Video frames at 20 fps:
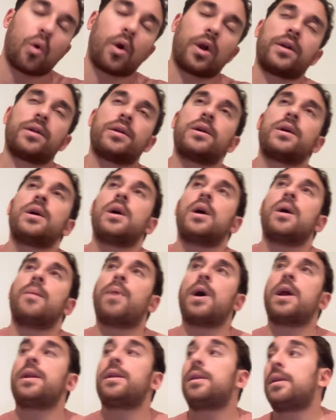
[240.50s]
and scored.
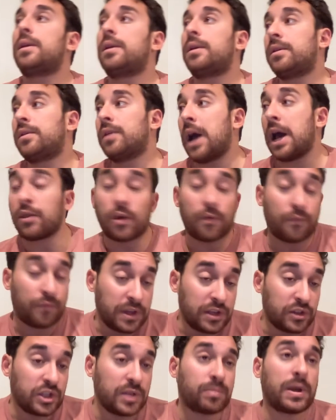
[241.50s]
But
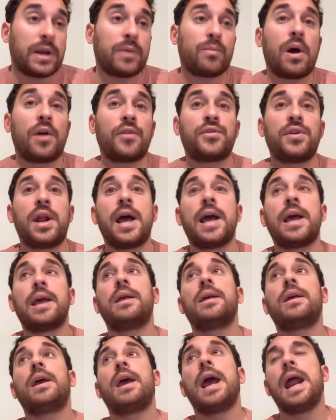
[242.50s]
I thought Vesey played well
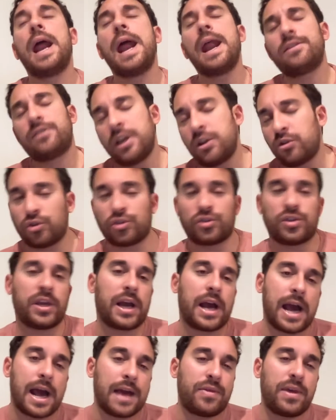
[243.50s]
tonight. And it's
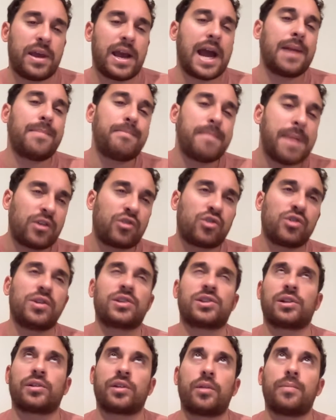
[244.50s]
interesting. I think I had
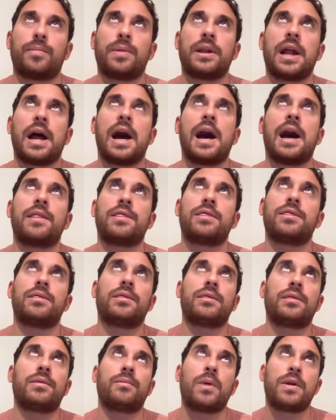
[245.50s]
mentioned this a little bit
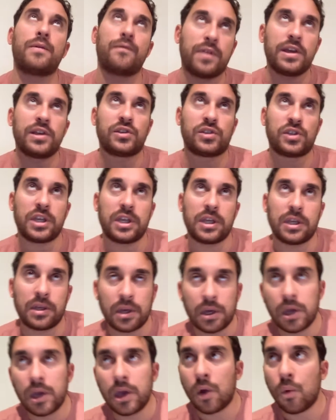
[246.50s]
on when
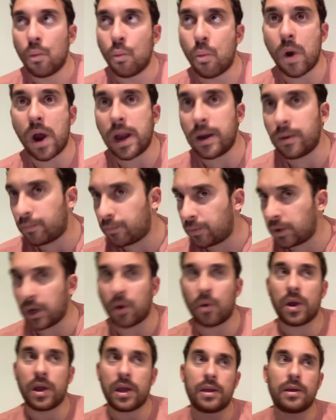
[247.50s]
VZ,
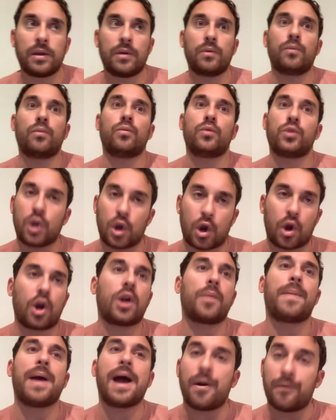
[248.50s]
when
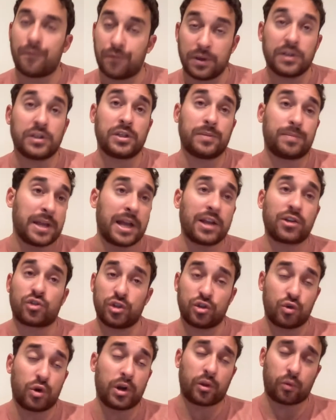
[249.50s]
you heard about
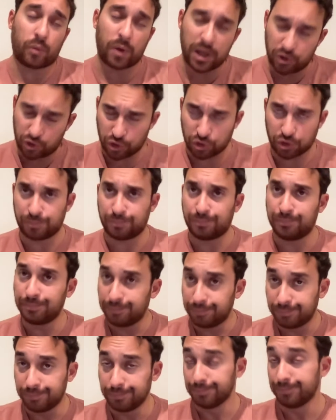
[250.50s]
VZ potentially joining the
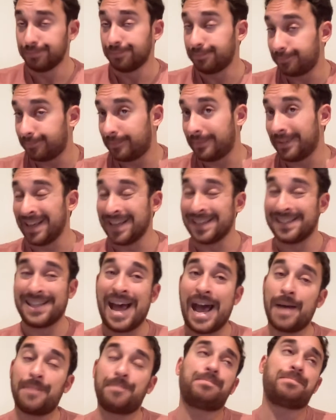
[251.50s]
Rangers,
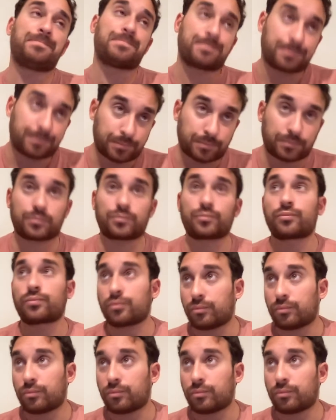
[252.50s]
is that